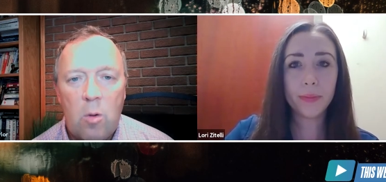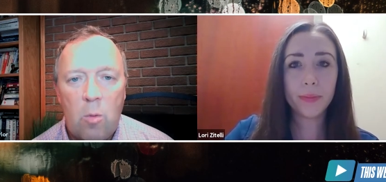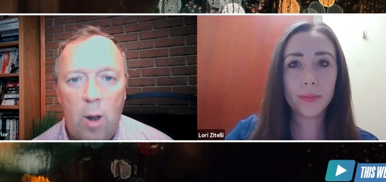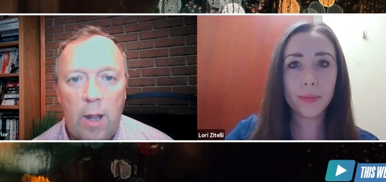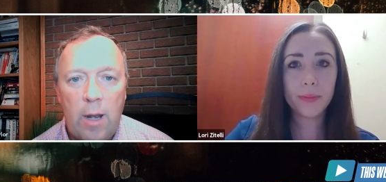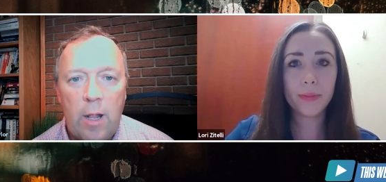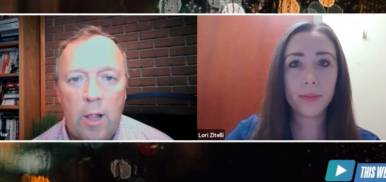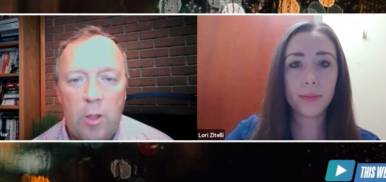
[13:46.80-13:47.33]

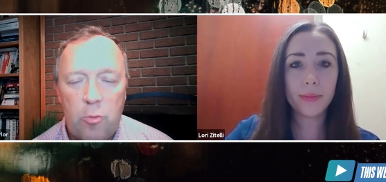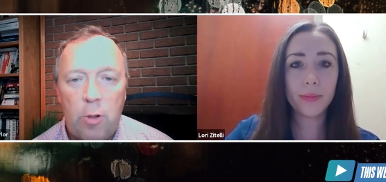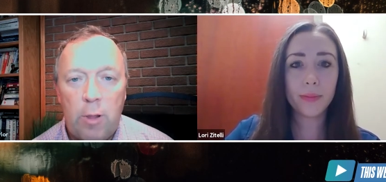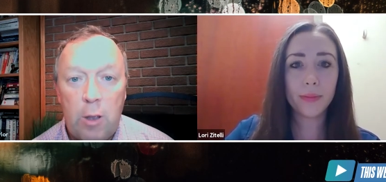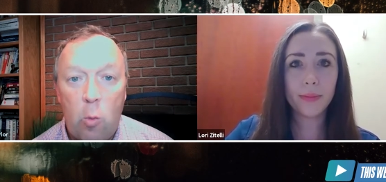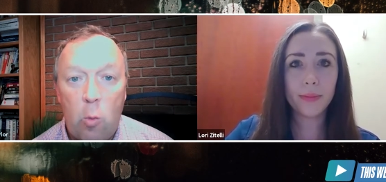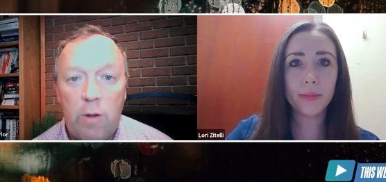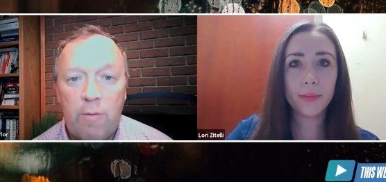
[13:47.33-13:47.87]
Speaker 1: Right. And it's
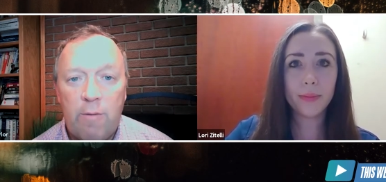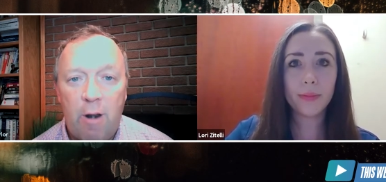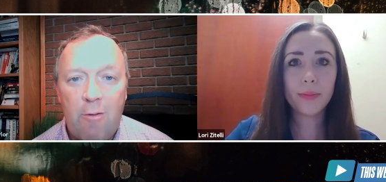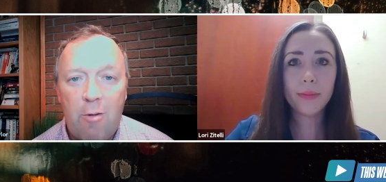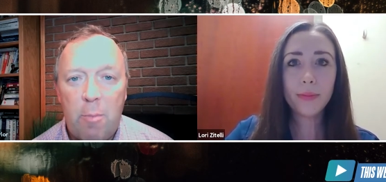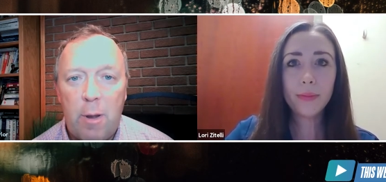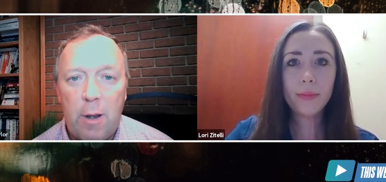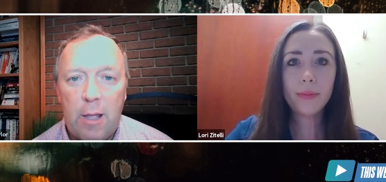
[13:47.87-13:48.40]
really a win for
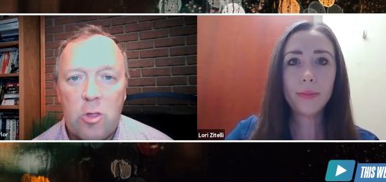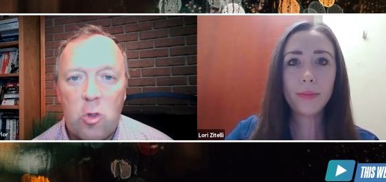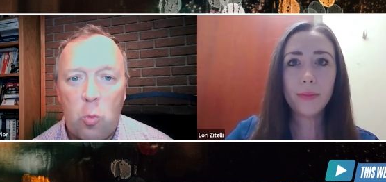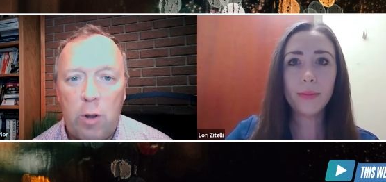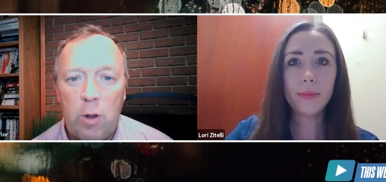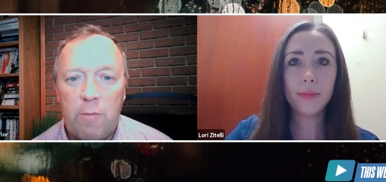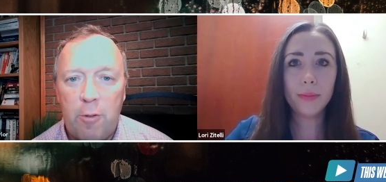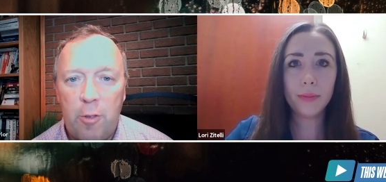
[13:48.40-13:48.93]
everybody. It's
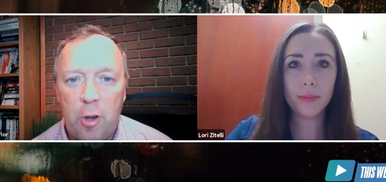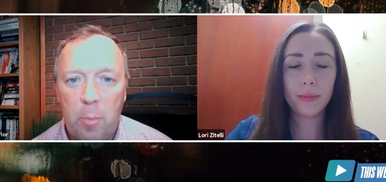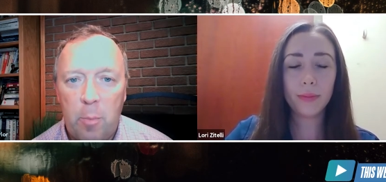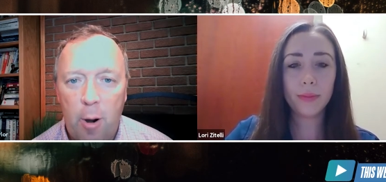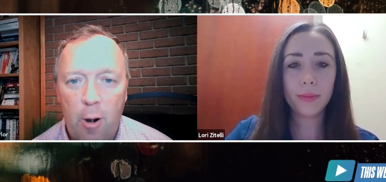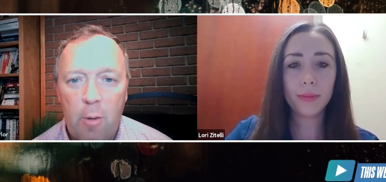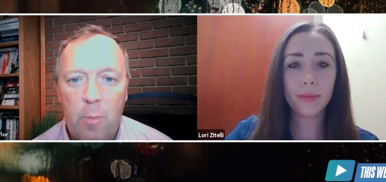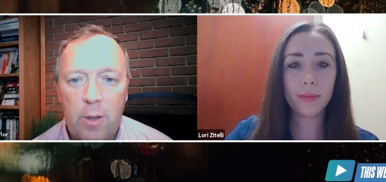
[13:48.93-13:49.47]
a win for the
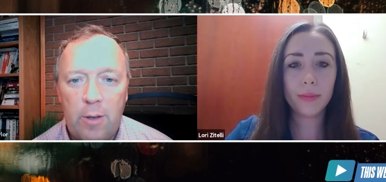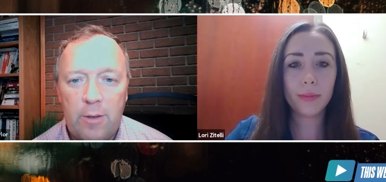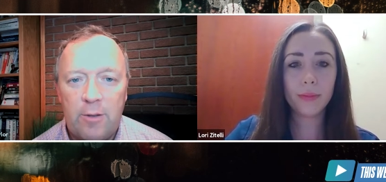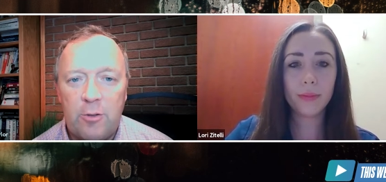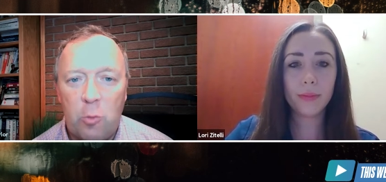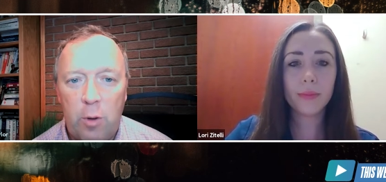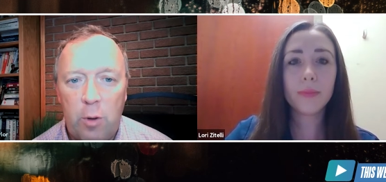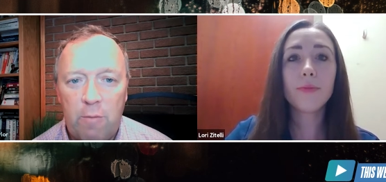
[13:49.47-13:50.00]
department.
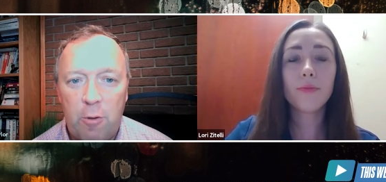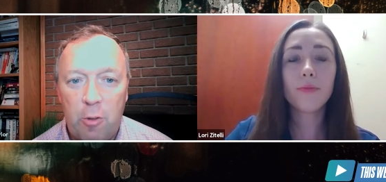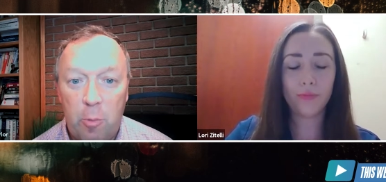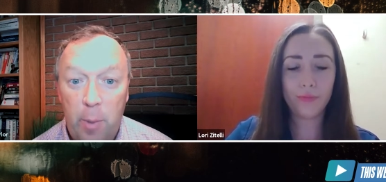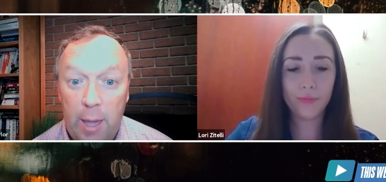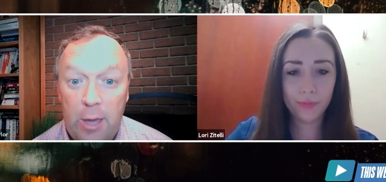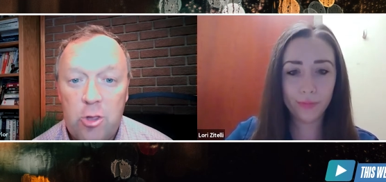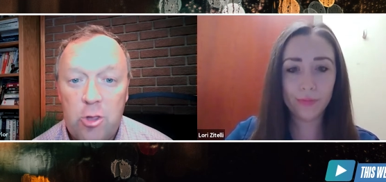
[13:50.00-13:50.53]
It's a win for
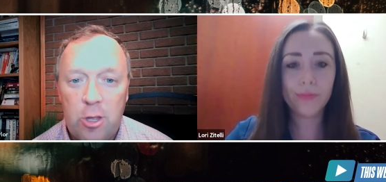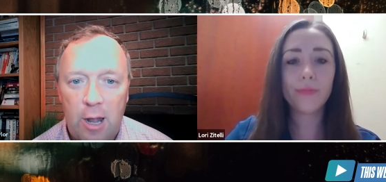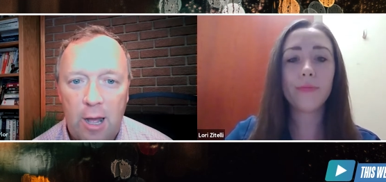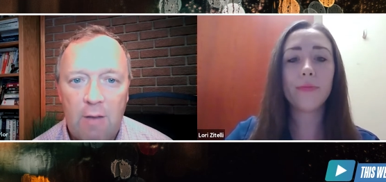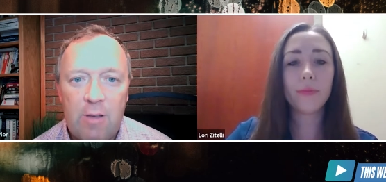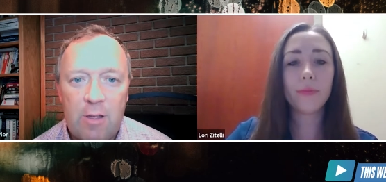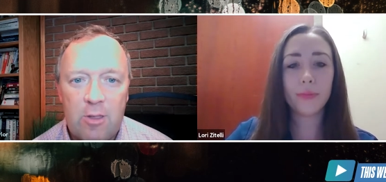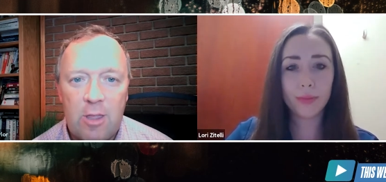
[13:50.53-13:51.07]
the patient,
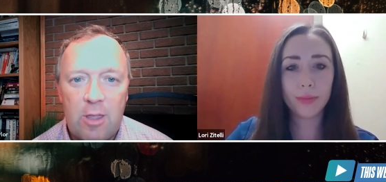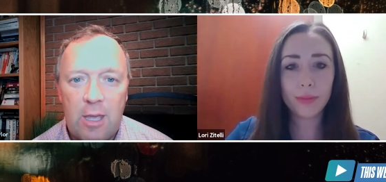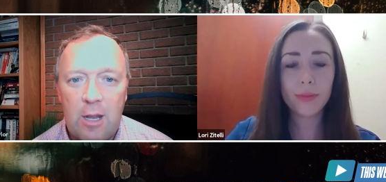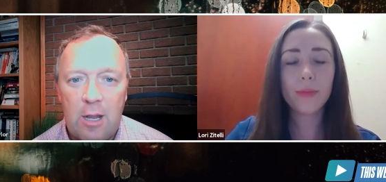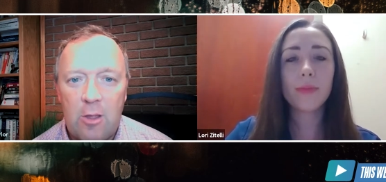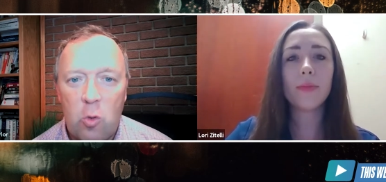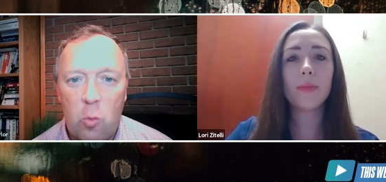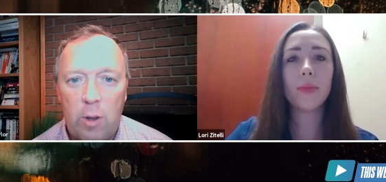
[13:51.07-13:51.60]
obviously,
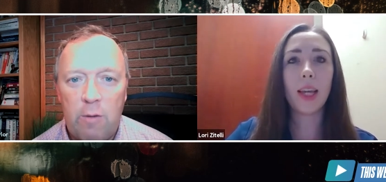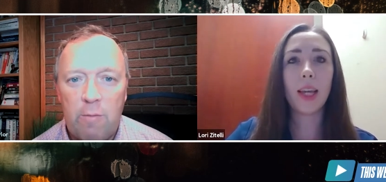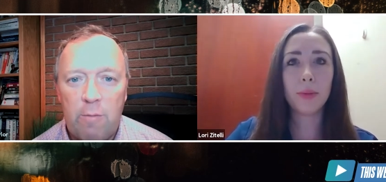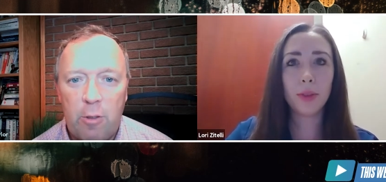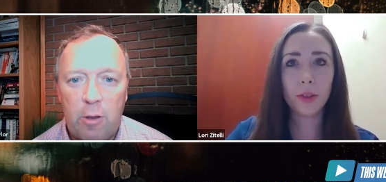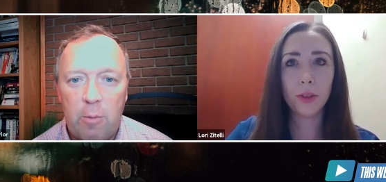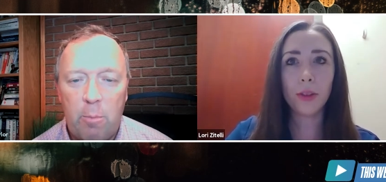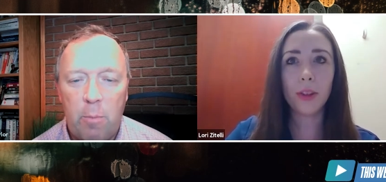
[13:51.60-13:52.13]
and it's a win
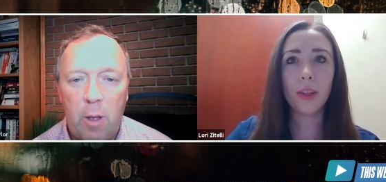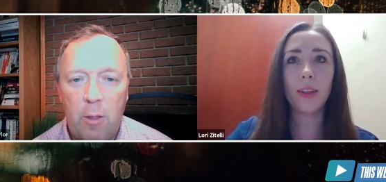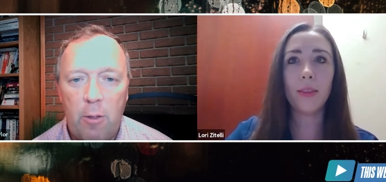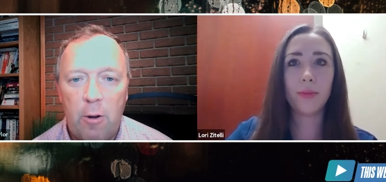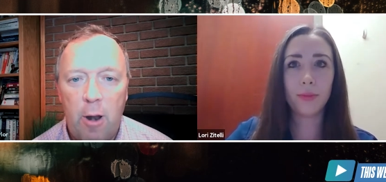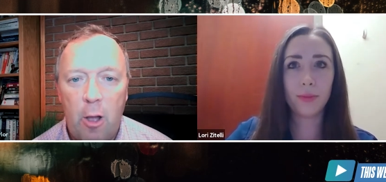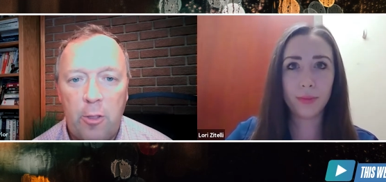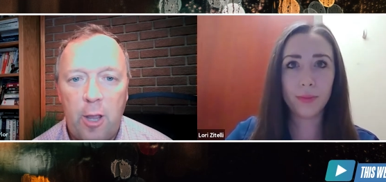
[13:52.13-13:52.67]
for Absolutely. the
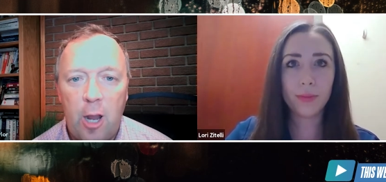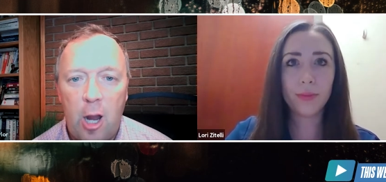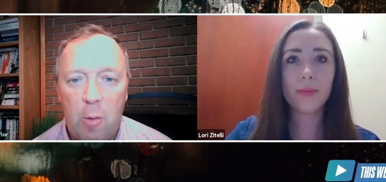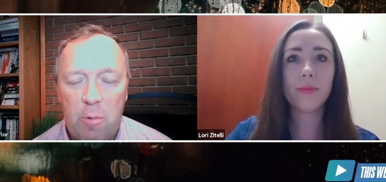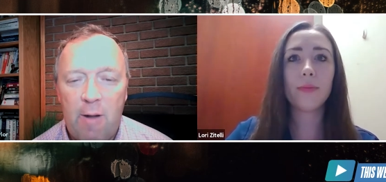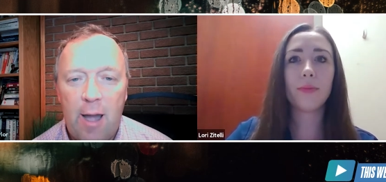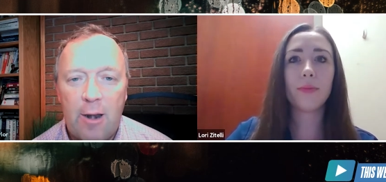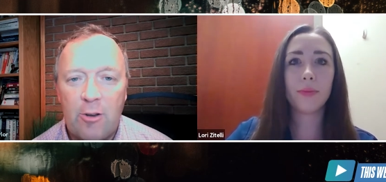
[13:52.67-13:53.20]
other
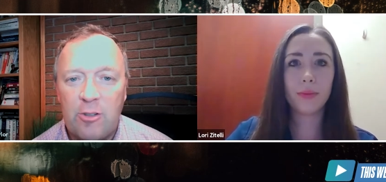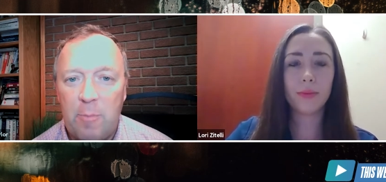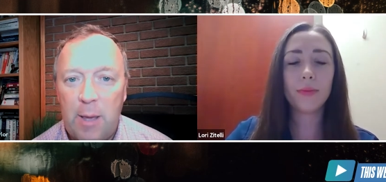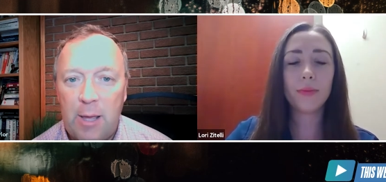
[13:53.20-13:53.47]
healthcare providers. It